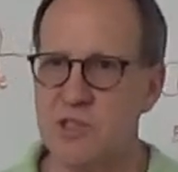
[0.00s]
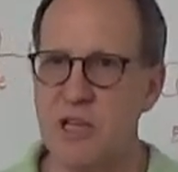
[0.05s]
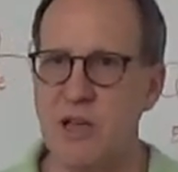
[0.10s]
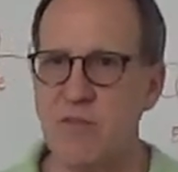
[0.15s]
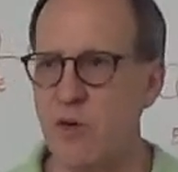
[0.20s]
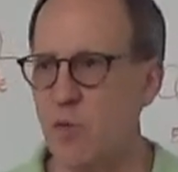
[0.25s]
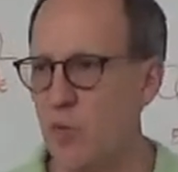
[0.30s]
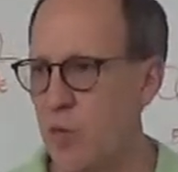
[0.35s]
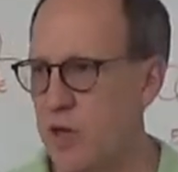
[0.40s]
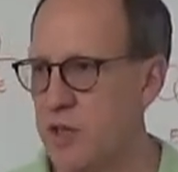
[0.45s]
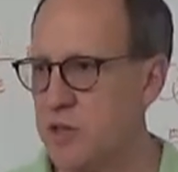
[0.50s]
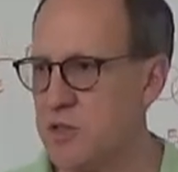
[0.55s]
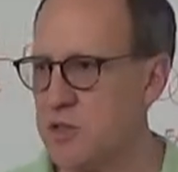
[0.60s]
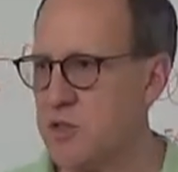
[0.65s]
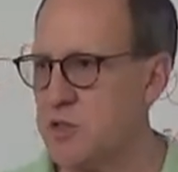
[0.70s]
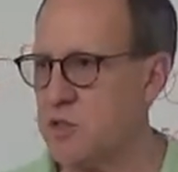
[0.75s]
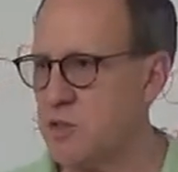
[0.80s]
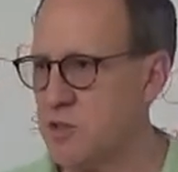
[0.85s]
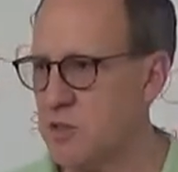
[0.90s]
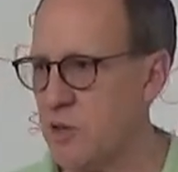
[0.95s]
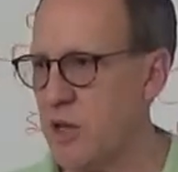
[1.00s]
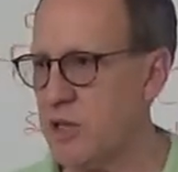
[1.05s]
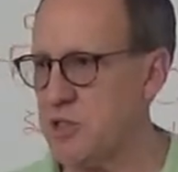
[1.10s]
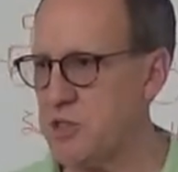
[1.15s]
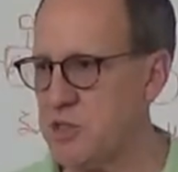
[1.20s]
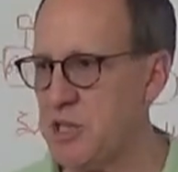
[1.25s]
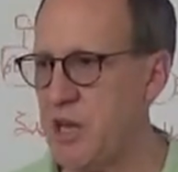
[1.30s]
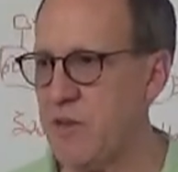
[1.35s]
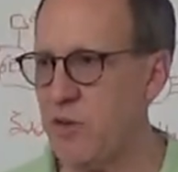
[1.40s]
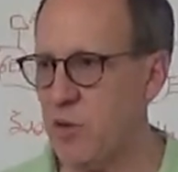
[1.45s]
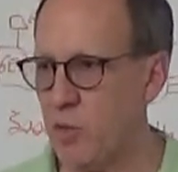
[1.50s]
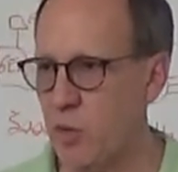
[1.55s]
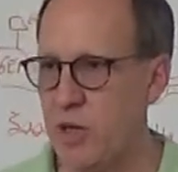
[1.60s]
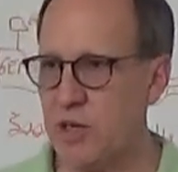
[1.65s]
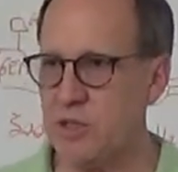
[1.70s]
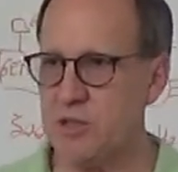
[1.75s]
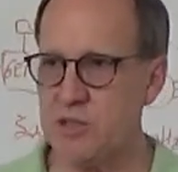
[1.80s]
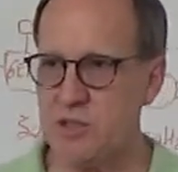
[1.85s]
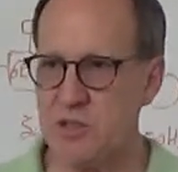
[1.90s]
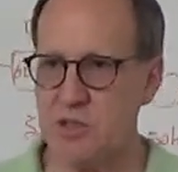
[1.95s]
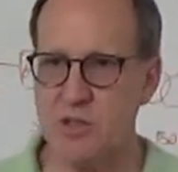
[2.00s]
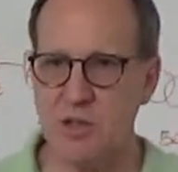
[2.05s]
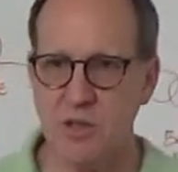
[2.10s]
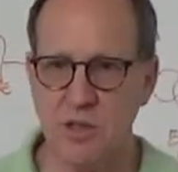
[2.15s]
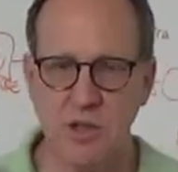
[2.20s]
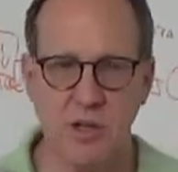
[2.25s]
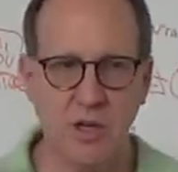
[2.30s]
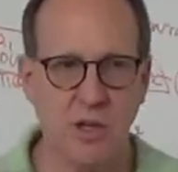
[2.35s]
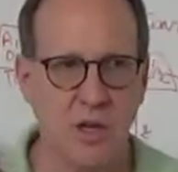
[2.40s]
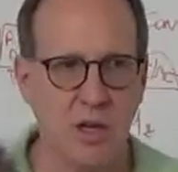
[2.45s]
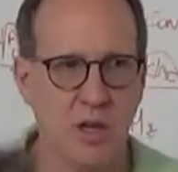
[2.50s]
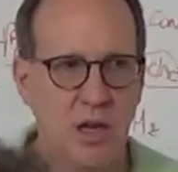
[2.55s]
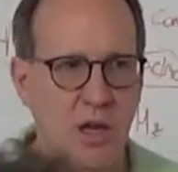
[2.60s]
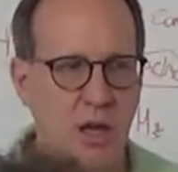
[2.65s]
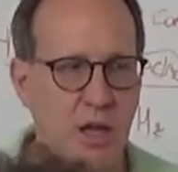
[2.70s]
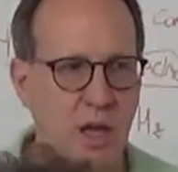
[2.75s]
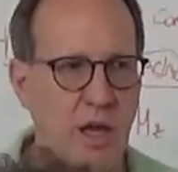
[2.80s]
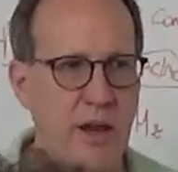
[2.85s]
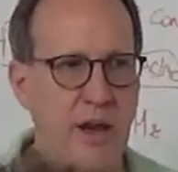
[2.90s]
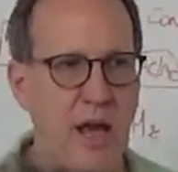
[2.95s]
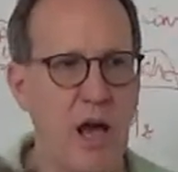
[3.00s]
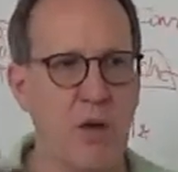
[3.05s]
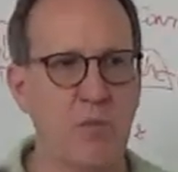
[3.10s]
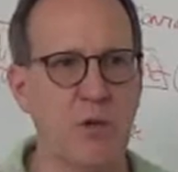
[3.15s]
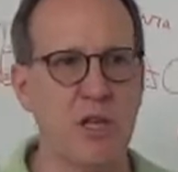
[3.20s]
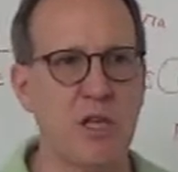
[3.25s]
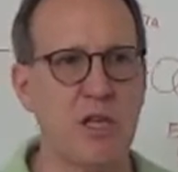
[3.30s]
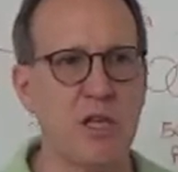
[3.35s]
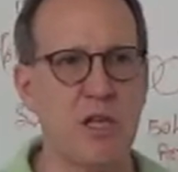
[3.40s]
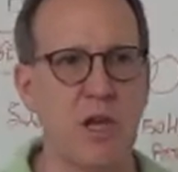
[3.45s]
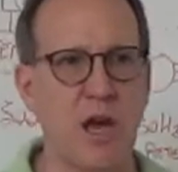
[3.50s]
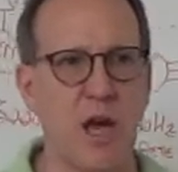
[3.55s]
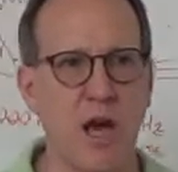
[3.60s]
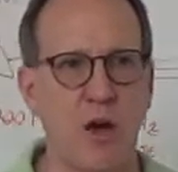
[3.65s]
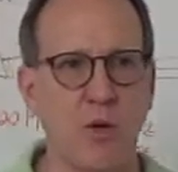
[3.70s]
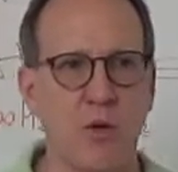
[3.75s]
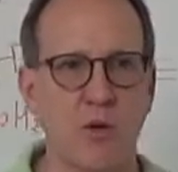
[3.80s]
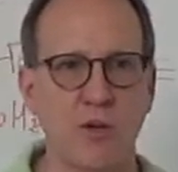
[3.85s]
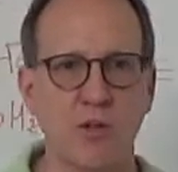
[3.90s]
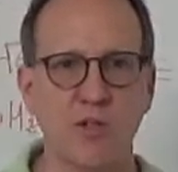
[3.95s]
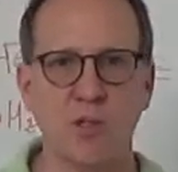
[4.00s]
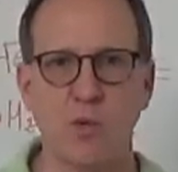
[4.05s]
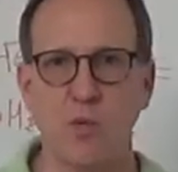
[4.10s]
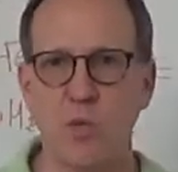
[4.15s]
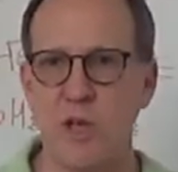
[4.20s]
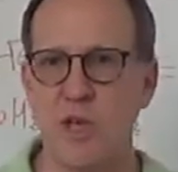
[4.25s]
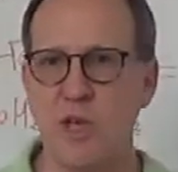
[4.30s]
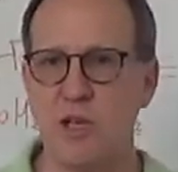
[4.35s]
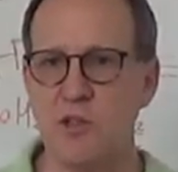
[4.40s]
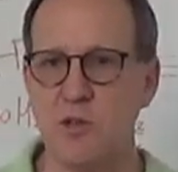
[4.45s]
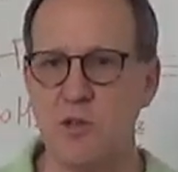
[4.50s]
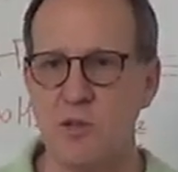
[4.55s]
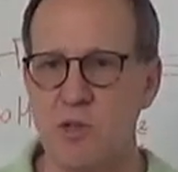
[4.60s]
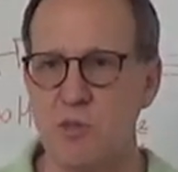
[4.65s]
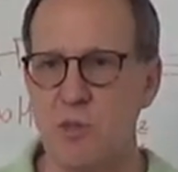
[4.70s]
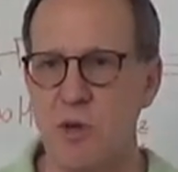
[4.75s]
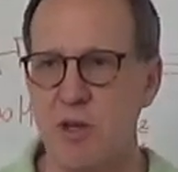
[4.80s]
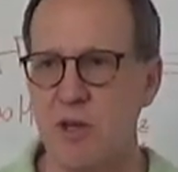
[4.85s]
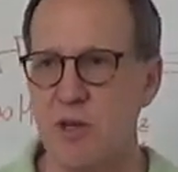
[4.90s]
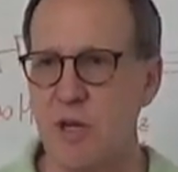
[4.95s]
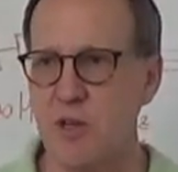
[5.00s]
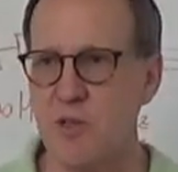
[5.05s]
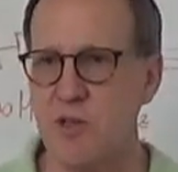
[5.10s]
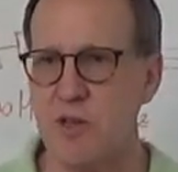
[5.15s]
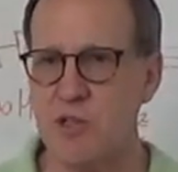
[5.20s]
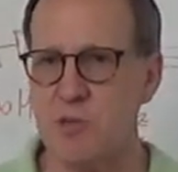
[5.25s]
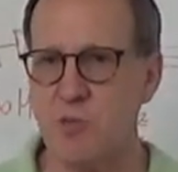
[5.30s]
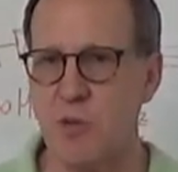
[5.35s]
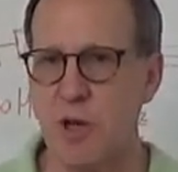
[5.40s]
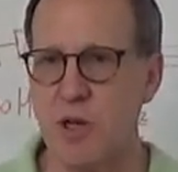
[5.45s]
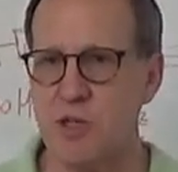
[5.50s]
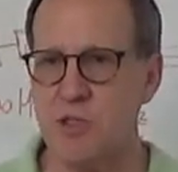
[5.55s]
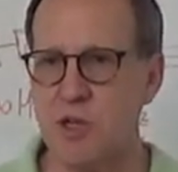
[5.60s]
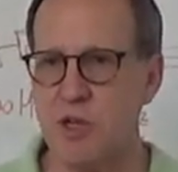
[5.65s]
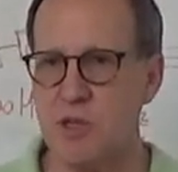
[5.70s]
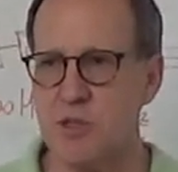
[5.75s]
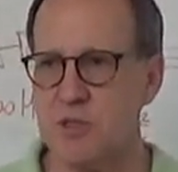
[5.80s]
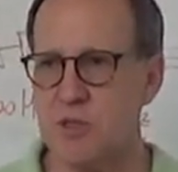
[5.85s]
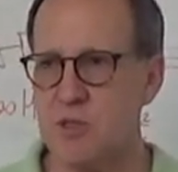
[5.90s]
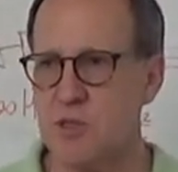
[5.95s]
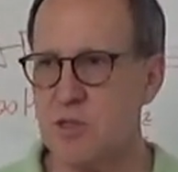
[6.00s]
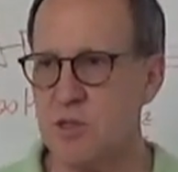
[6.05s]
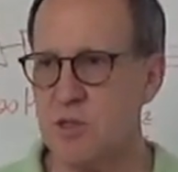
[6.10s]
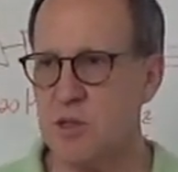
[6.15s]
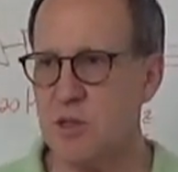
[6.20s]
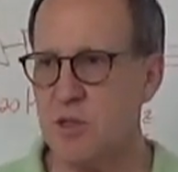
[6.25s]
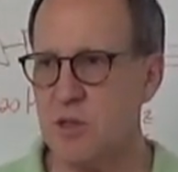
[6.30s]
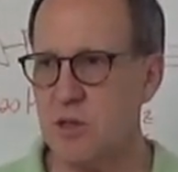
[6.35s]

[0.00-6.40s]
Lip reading: 7 weeks. So you got 7 weeks. And how many hours a week do you spend on these projects?